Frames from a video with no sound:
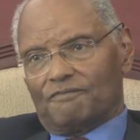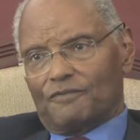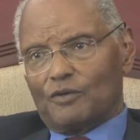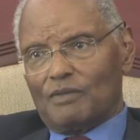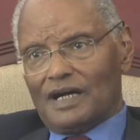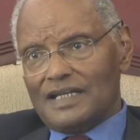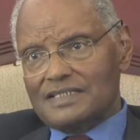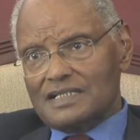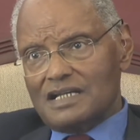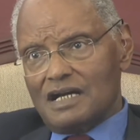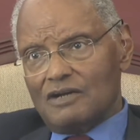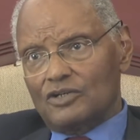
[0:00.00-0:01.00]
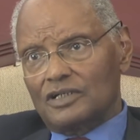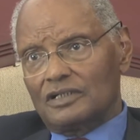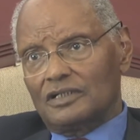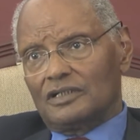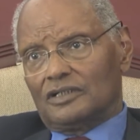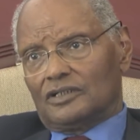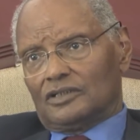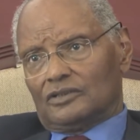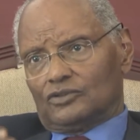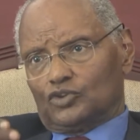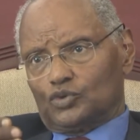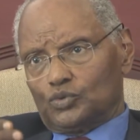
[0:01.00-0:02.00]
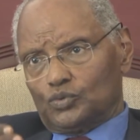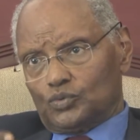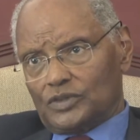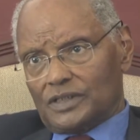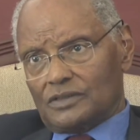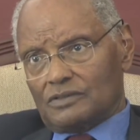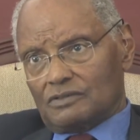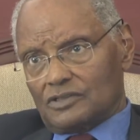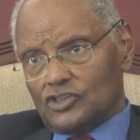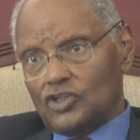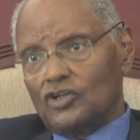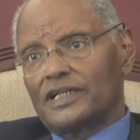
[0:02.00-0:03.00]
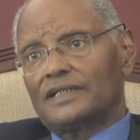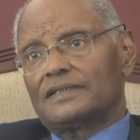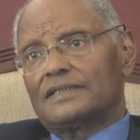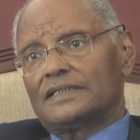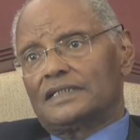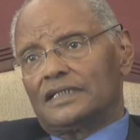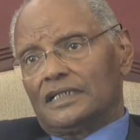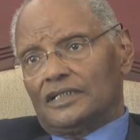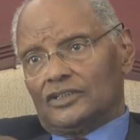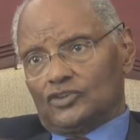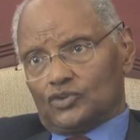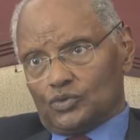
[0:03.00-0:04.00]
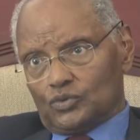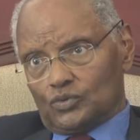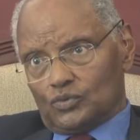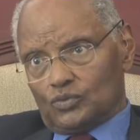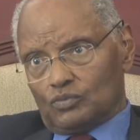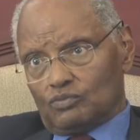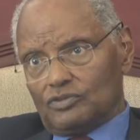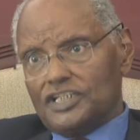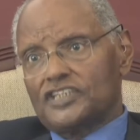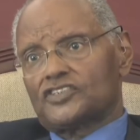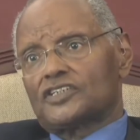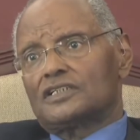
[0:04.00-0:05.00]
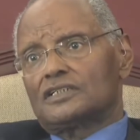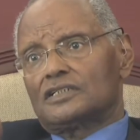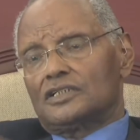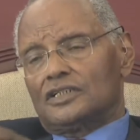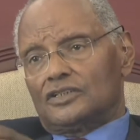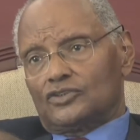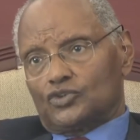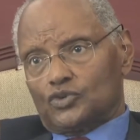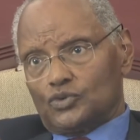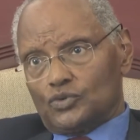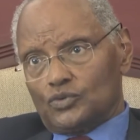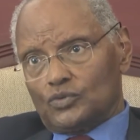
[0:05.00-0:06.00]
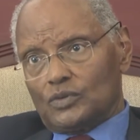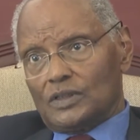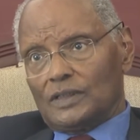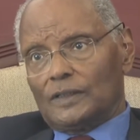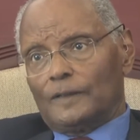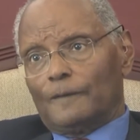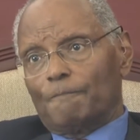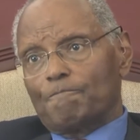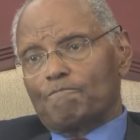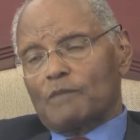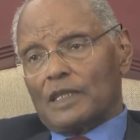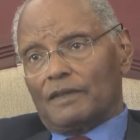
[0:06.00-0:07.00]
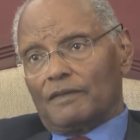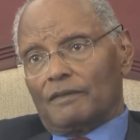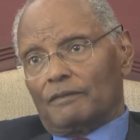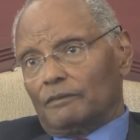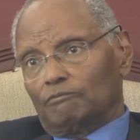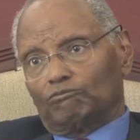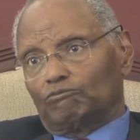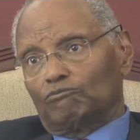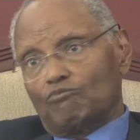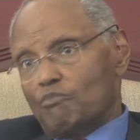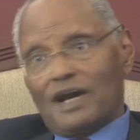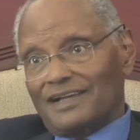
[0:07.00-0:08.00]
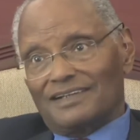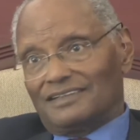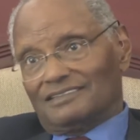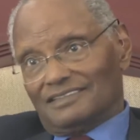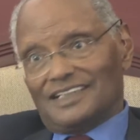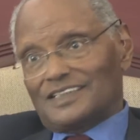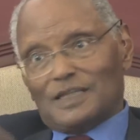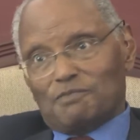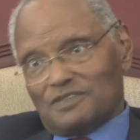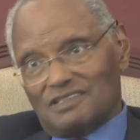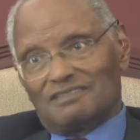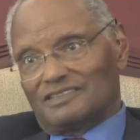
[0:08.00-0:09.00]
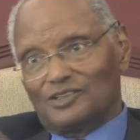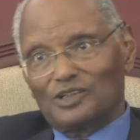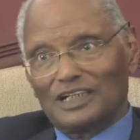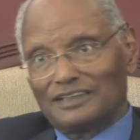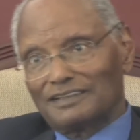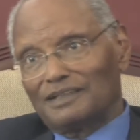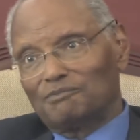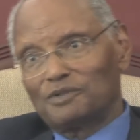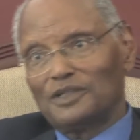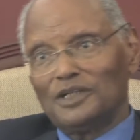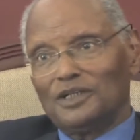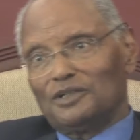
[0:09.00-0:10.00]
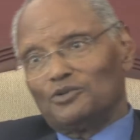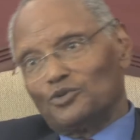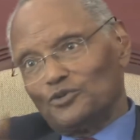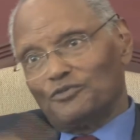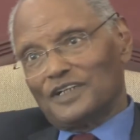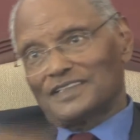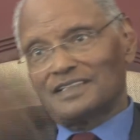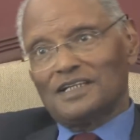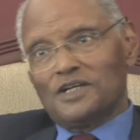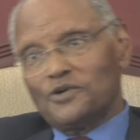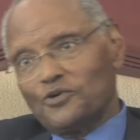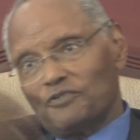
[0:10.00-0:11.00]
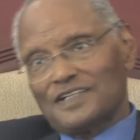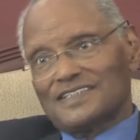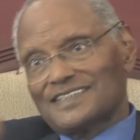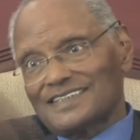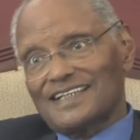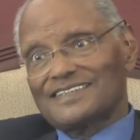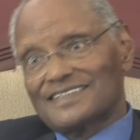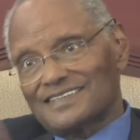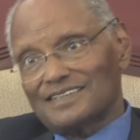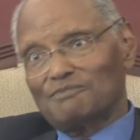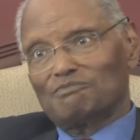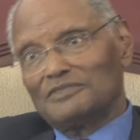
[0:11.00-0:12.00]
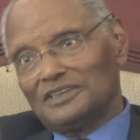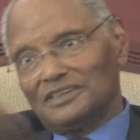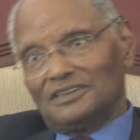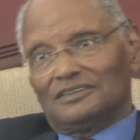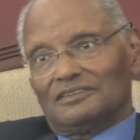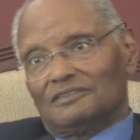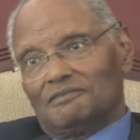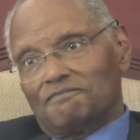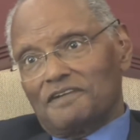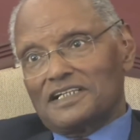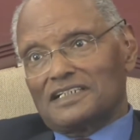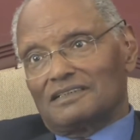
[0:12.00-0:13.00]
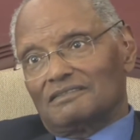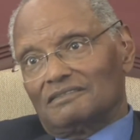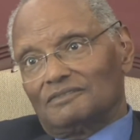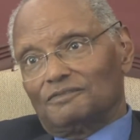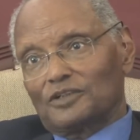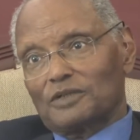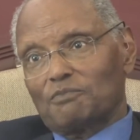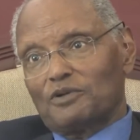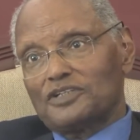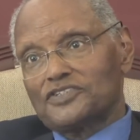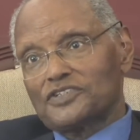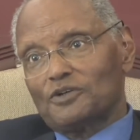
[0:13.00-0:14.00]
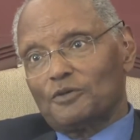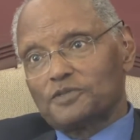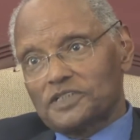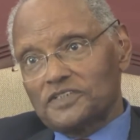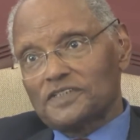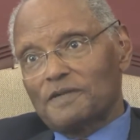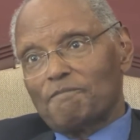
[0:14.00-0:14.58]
From Eisenhower to John Kennedy to Nixon to barring except Donald Trump, who fantasizes some funny foreign policy options,